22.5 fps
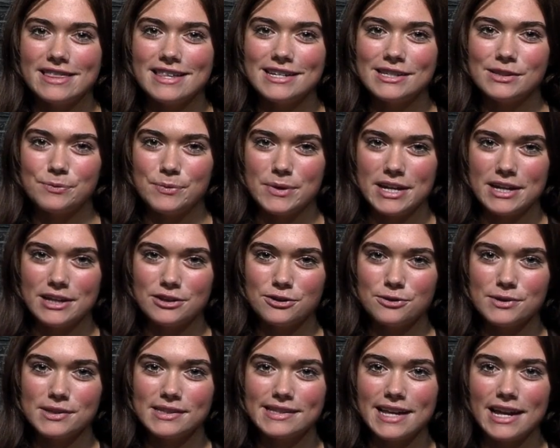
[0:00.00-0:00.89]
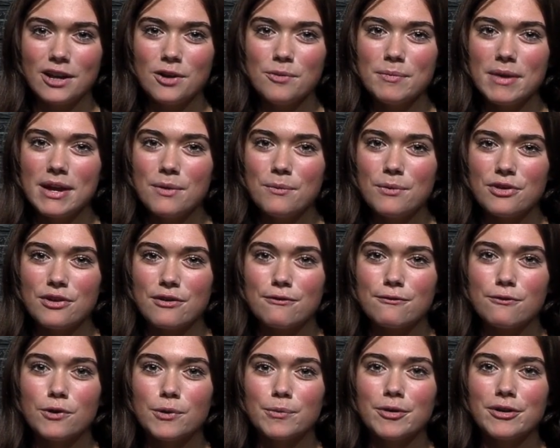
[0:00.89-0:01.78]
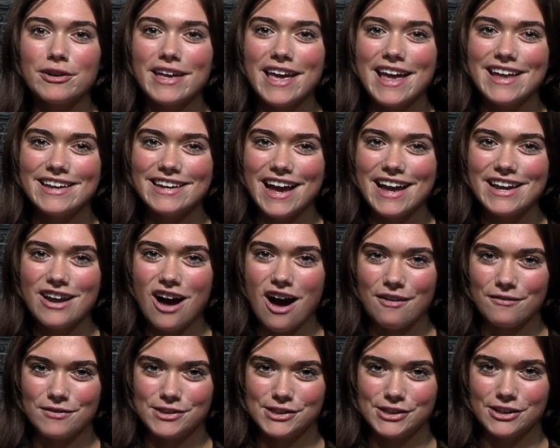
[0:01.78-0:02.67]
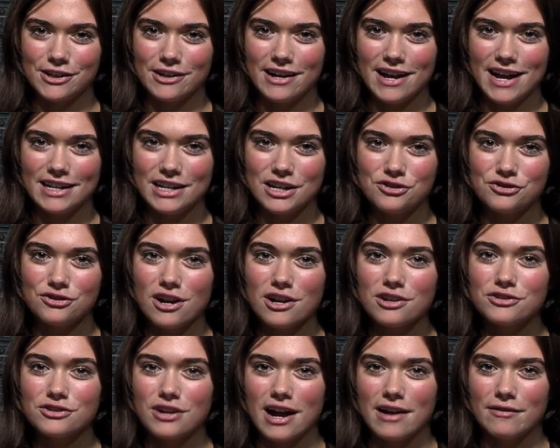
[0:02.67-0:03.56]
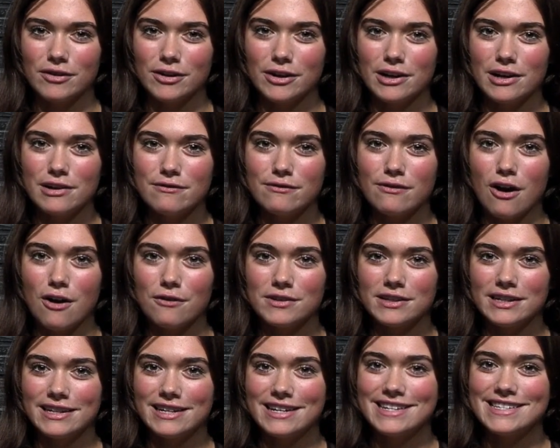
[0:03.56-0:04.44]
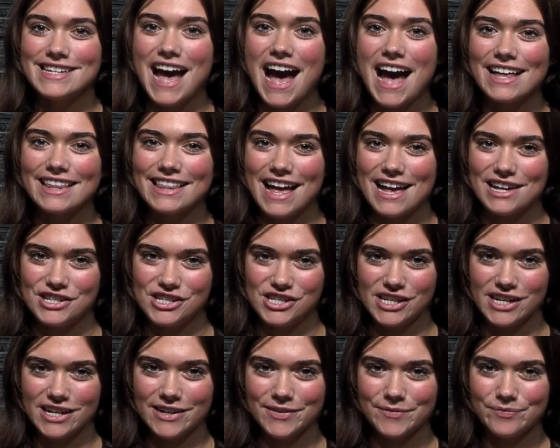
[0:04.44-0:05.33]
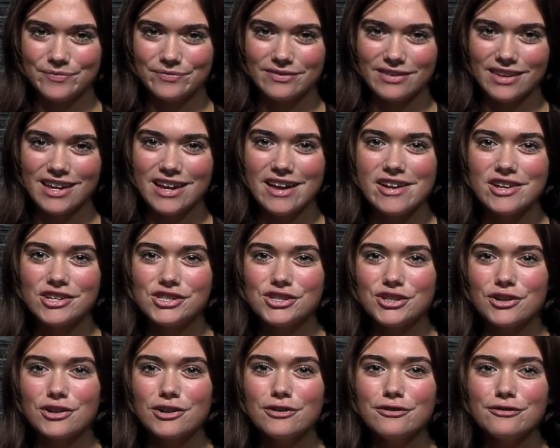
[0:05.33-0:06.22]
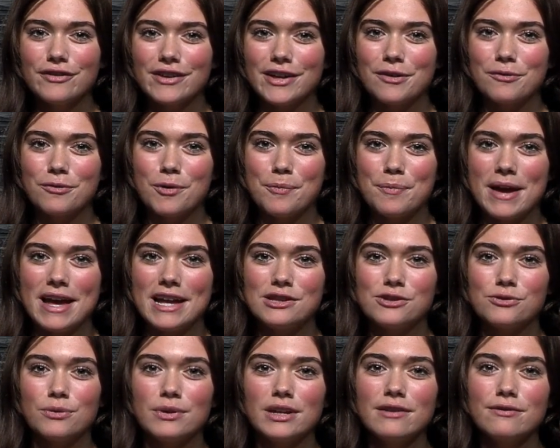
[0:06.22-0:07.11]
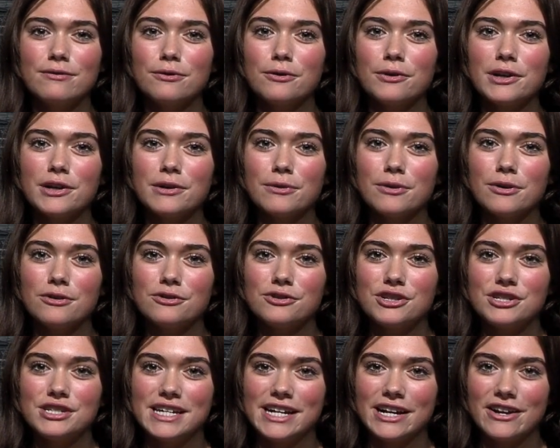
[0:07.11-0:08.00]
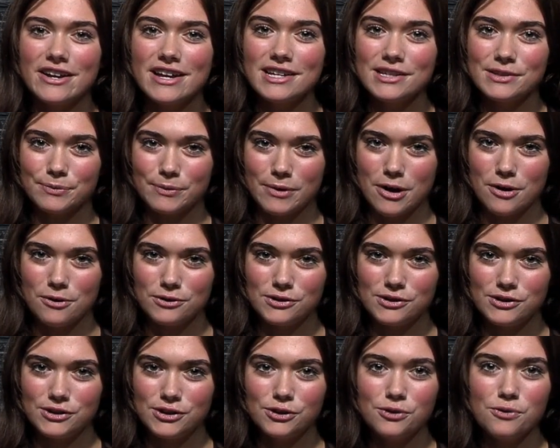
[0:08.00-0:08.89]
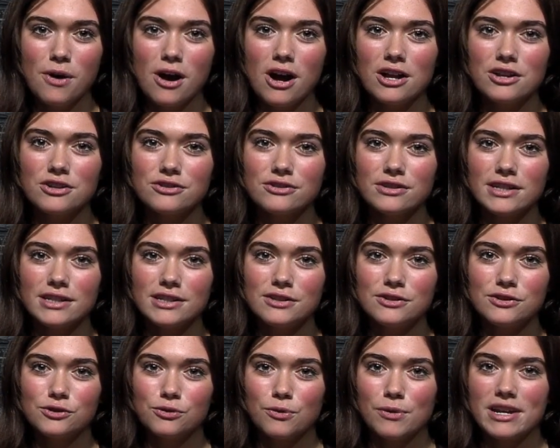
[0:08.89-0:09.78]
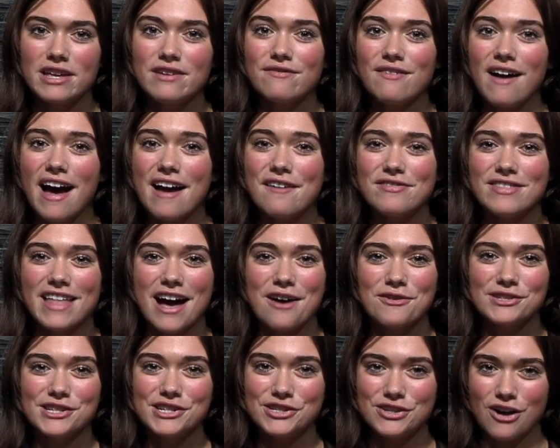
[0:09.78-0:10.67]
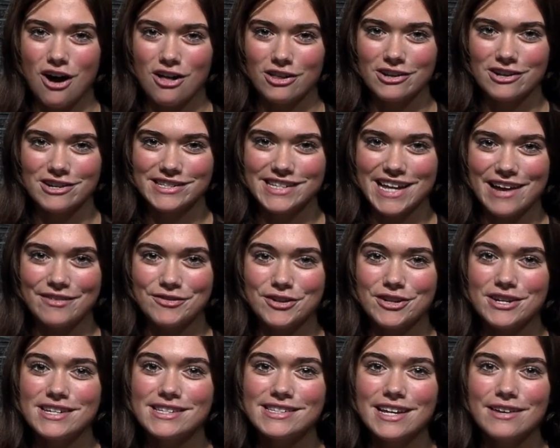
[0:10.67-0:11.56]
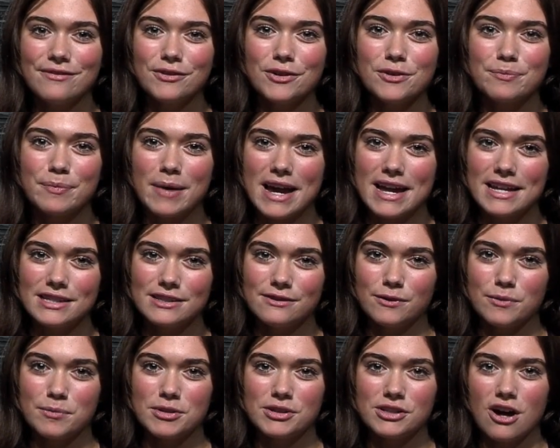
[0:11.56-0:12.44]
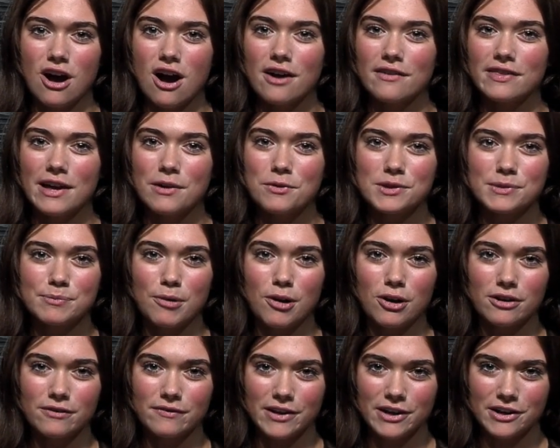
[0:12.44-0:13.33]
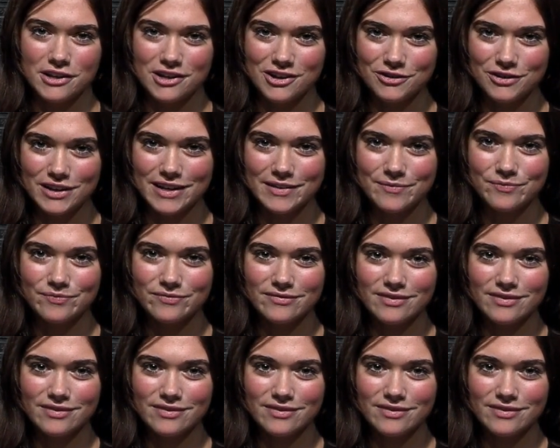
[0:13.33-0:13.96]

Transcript: this week to a settlement with a former canine officer and a truck driver involved in an attack last year. Circleville will pay 24-year-old Jadarius Rose $225,000 after he suffered bites from a dog that was part of their unit.